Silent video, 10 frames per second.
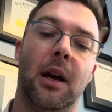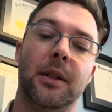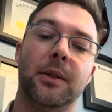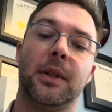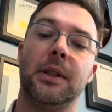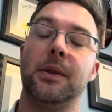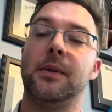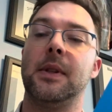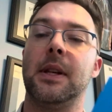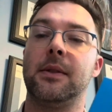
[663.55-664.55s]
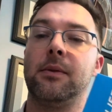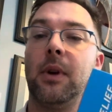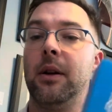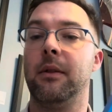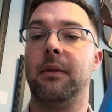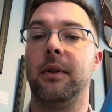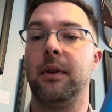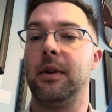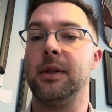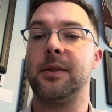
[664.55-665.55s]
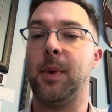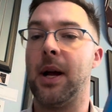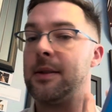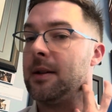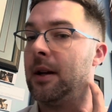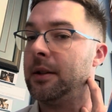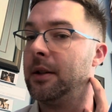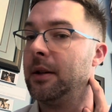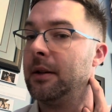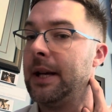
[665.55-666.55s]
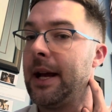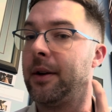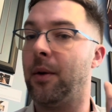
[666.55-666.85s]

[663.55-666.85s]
You can use this right over the spots on your neck